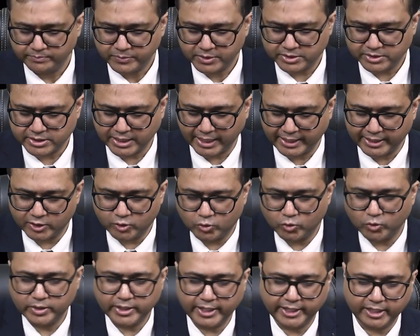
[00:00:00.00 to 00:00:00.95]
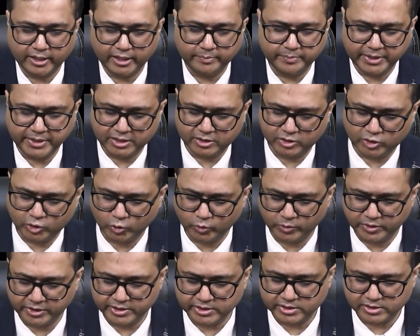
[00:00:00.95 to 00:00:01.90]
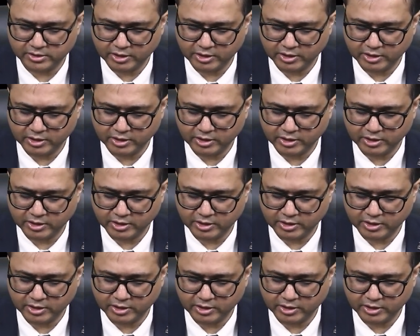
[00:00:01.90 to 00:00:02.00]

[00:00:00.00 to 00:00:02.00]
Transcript: psychodynamic theories.